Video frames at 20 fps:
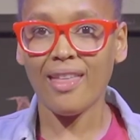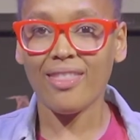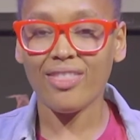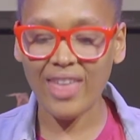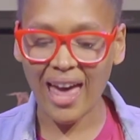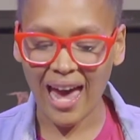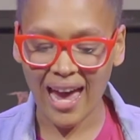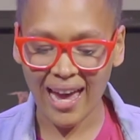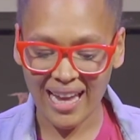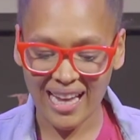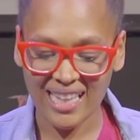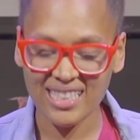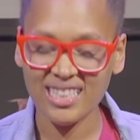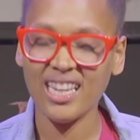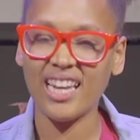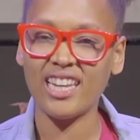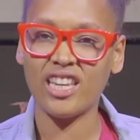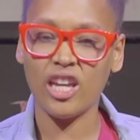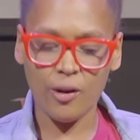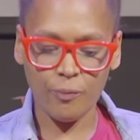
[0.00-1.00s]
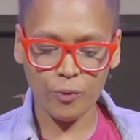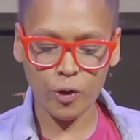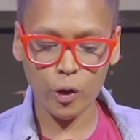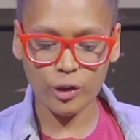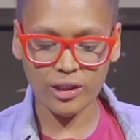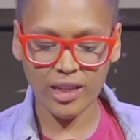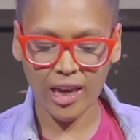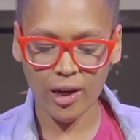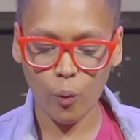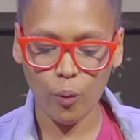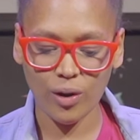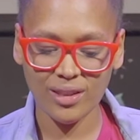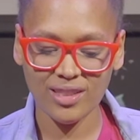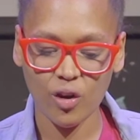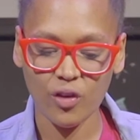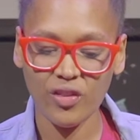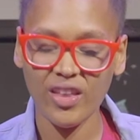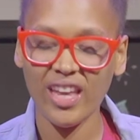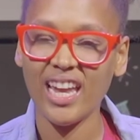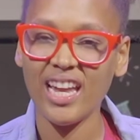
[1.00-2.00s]
that is like you take what's
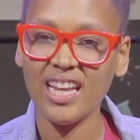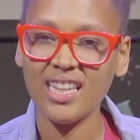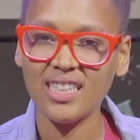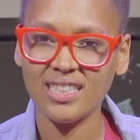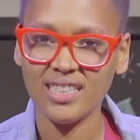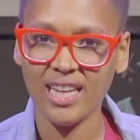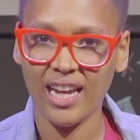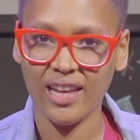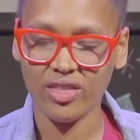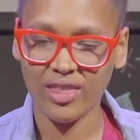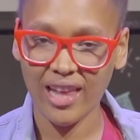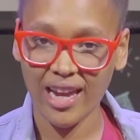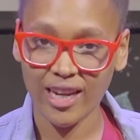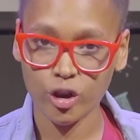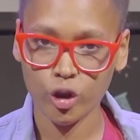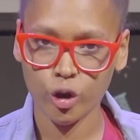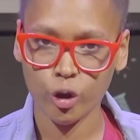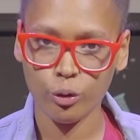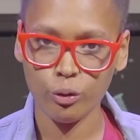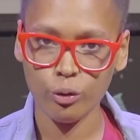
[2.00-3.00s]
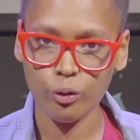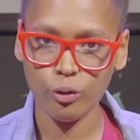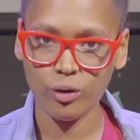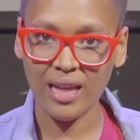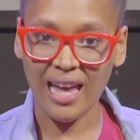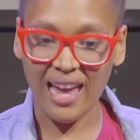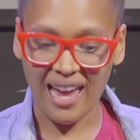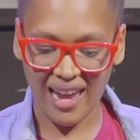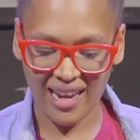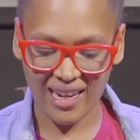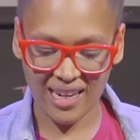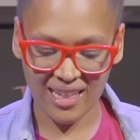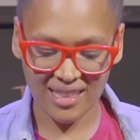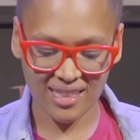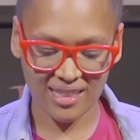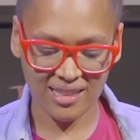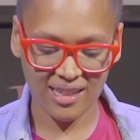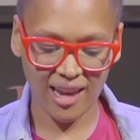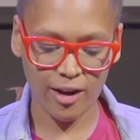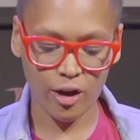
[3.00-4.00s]
on the inside, that truth, and
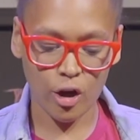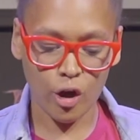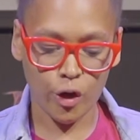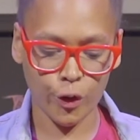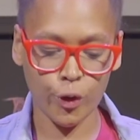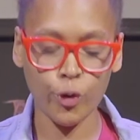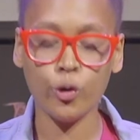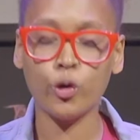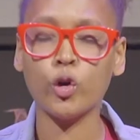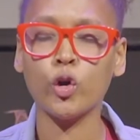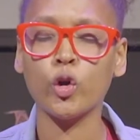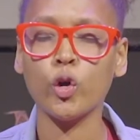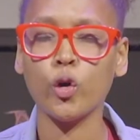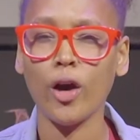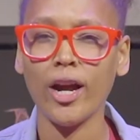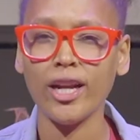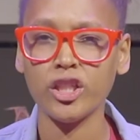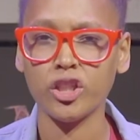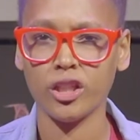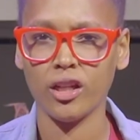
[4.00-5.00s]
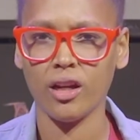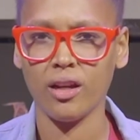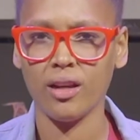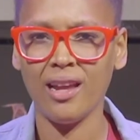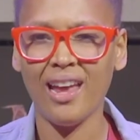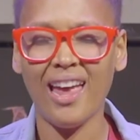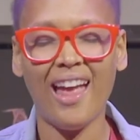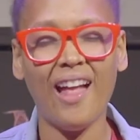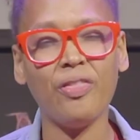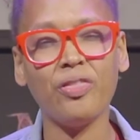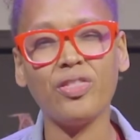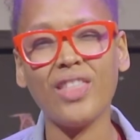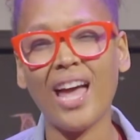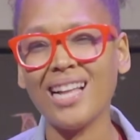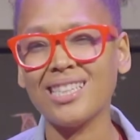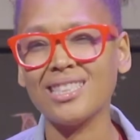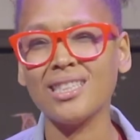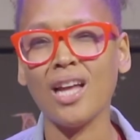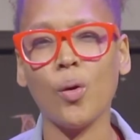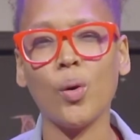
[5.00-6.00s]
instead you crush it. And
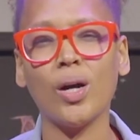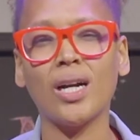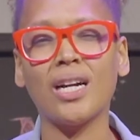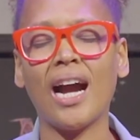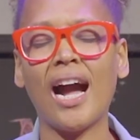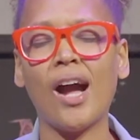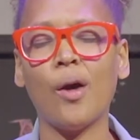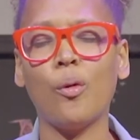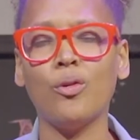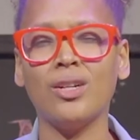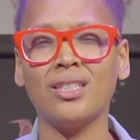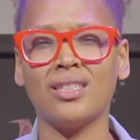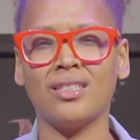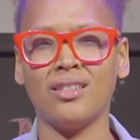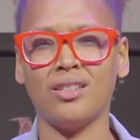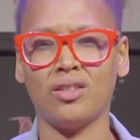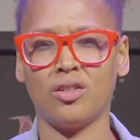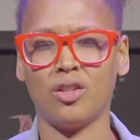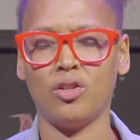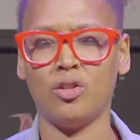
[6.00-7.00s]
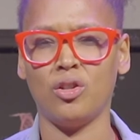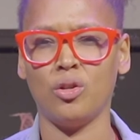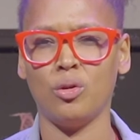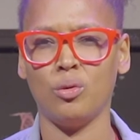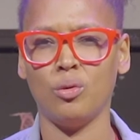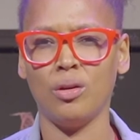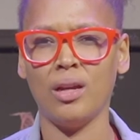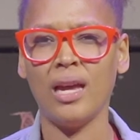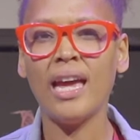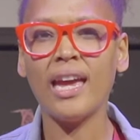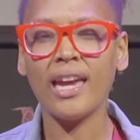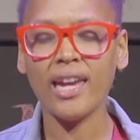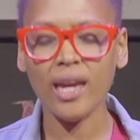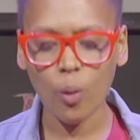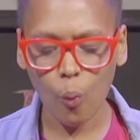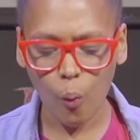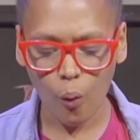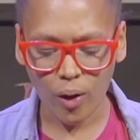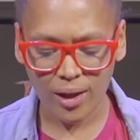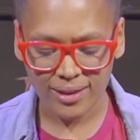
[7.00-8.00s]
that's not what God wants us to do. He
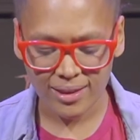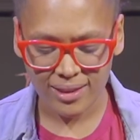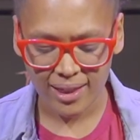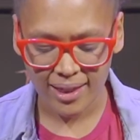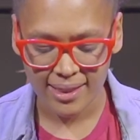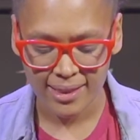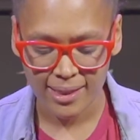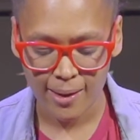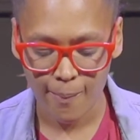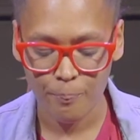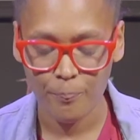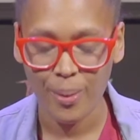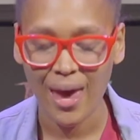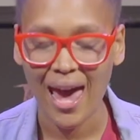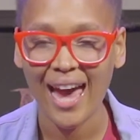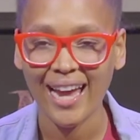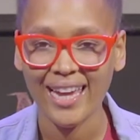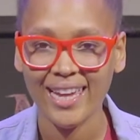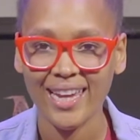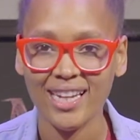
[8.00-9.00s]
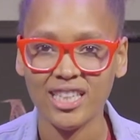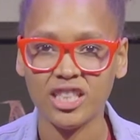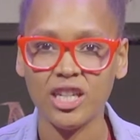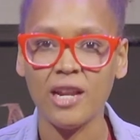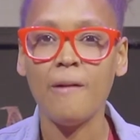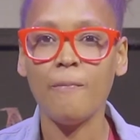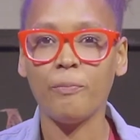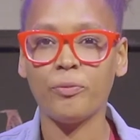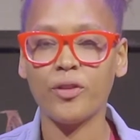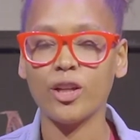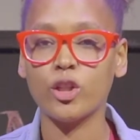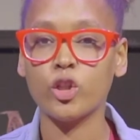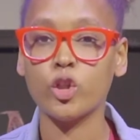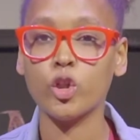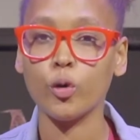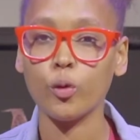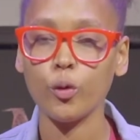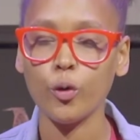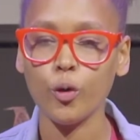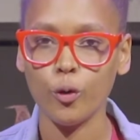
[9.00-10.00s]
wants us to package the
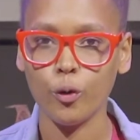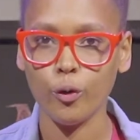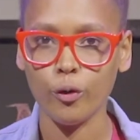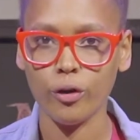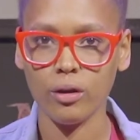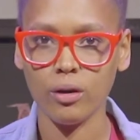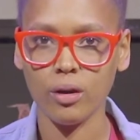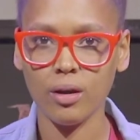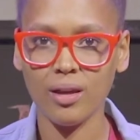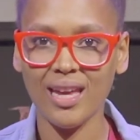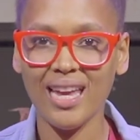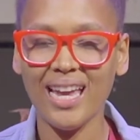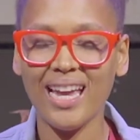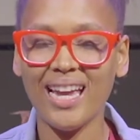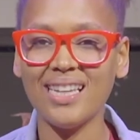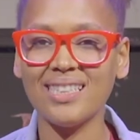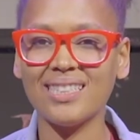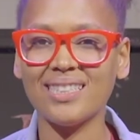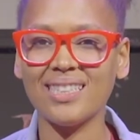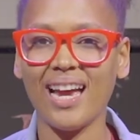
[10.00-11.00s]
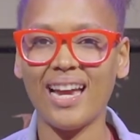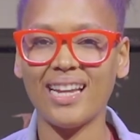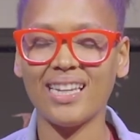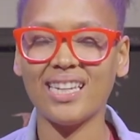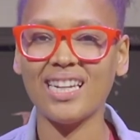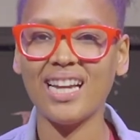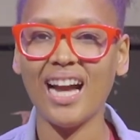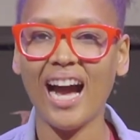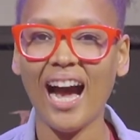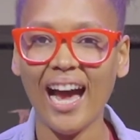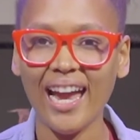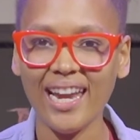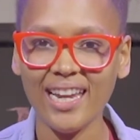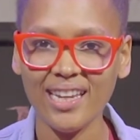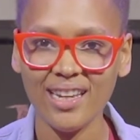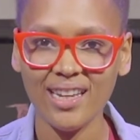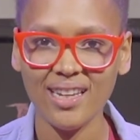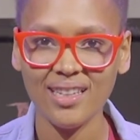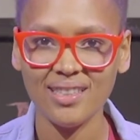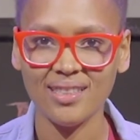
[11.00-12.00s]
truth inside
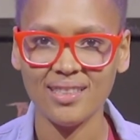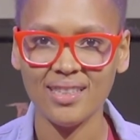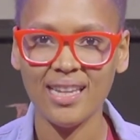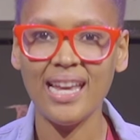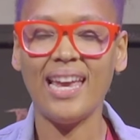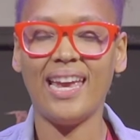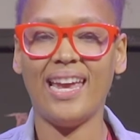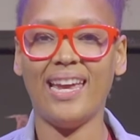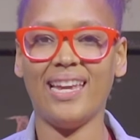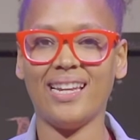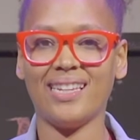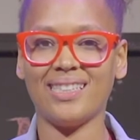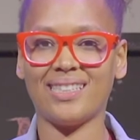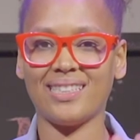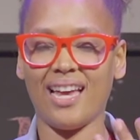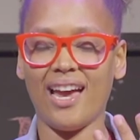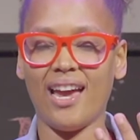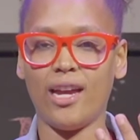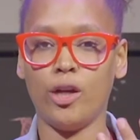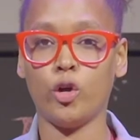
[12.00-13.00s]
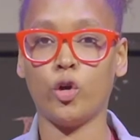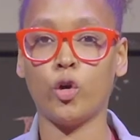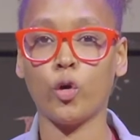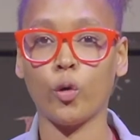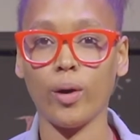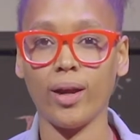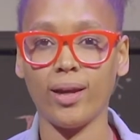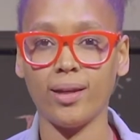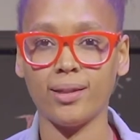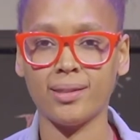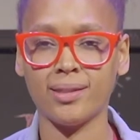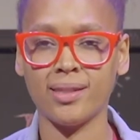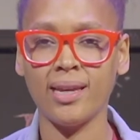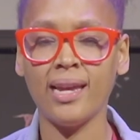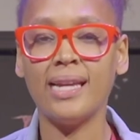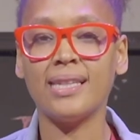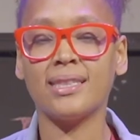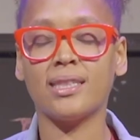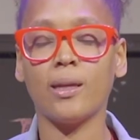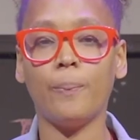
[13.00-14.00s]
kindness and inside grace,
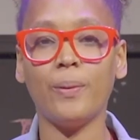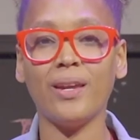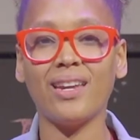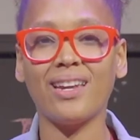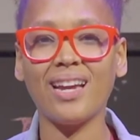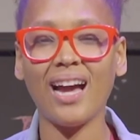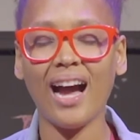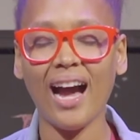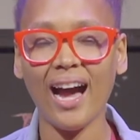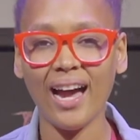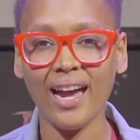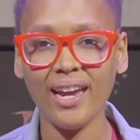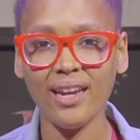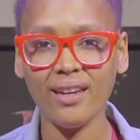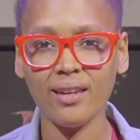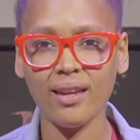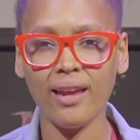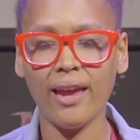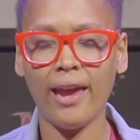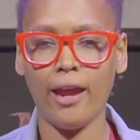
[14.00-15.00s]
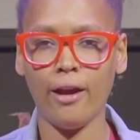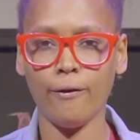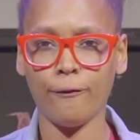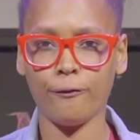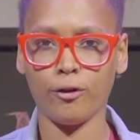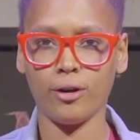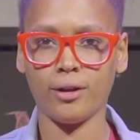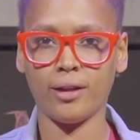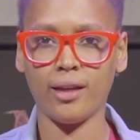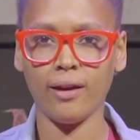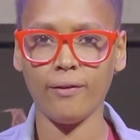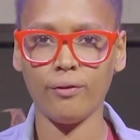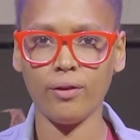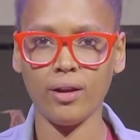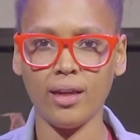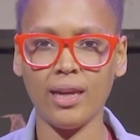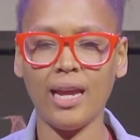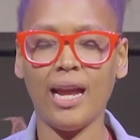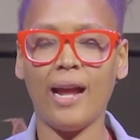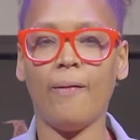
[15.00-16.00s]
to be kind and
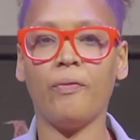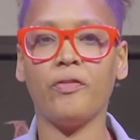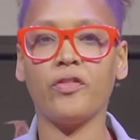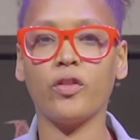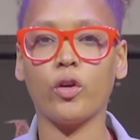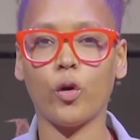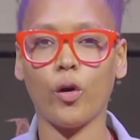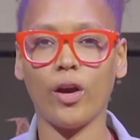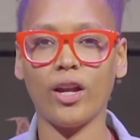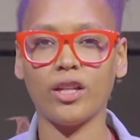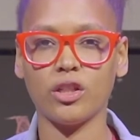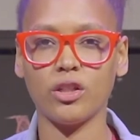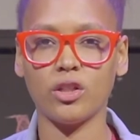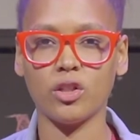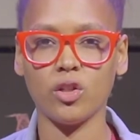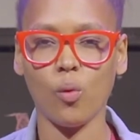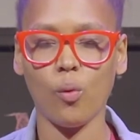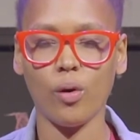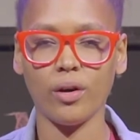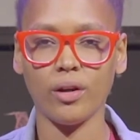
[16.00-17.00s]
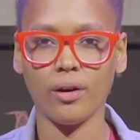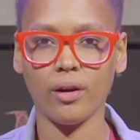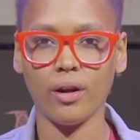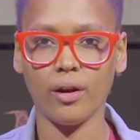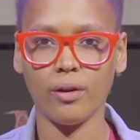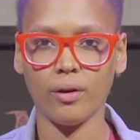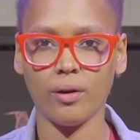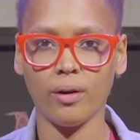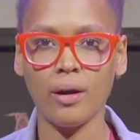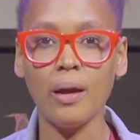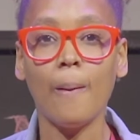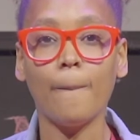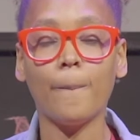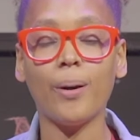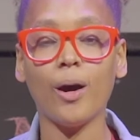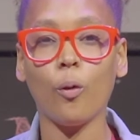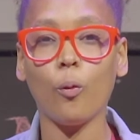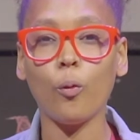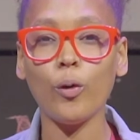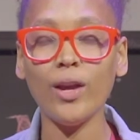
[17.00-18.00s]
forgiving and gracious to one another.
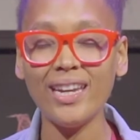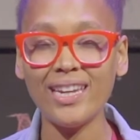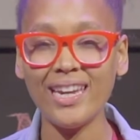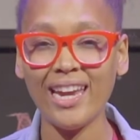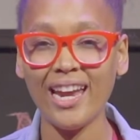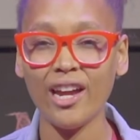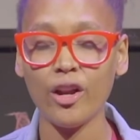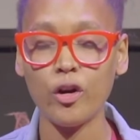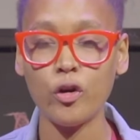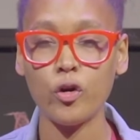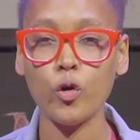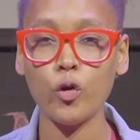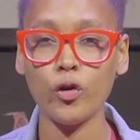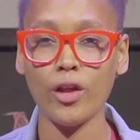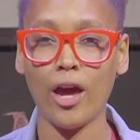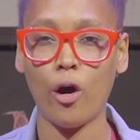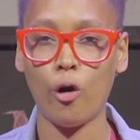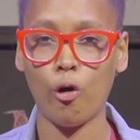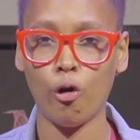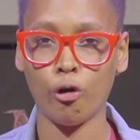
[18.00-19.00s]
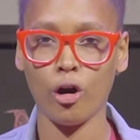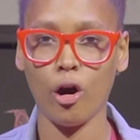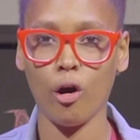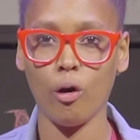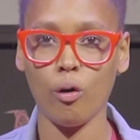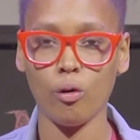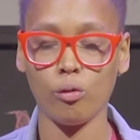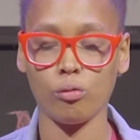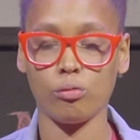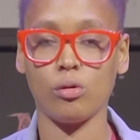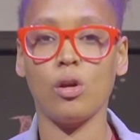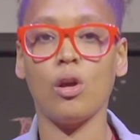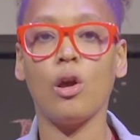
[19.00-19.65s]
But we can't do that on our own.